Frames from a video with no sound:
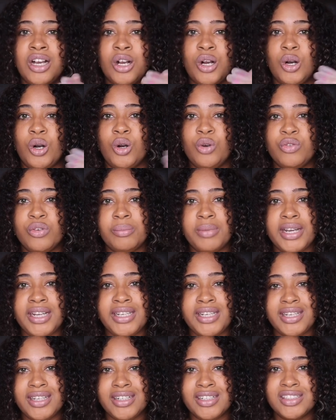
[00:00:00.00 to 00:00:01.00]
over my
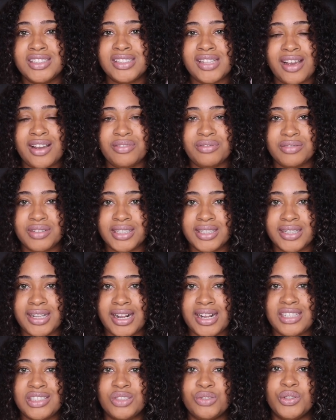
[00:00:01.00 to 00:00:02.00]
years, I've
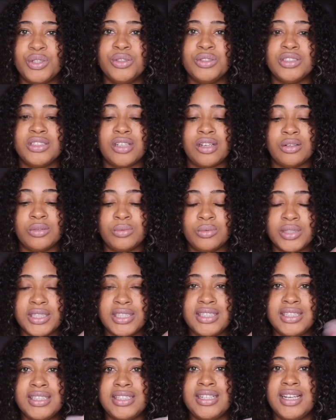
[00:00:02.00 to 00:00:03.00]
realized focus on
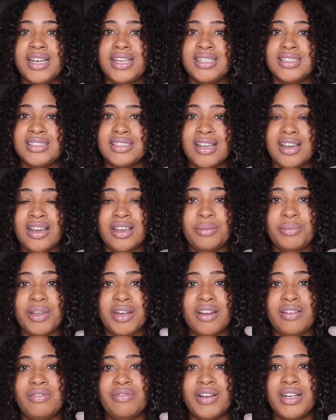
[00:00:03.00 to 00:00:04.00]
one thing at a time and
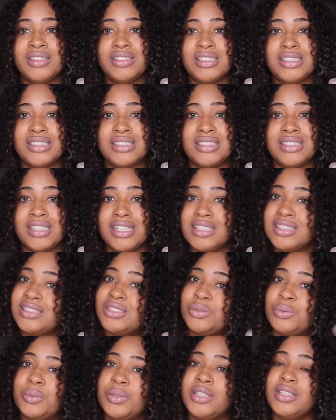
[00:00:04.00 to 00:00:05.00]
I found
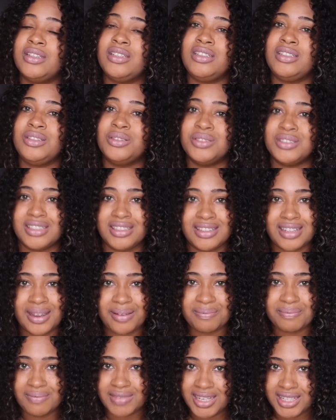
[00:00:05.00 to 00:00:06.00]
success with using
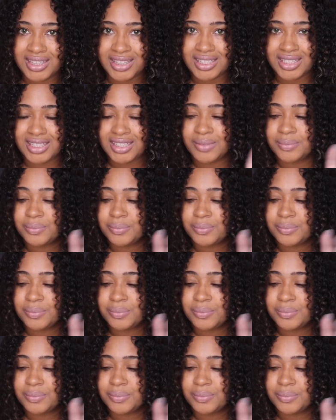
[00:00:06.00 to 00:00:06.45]
that method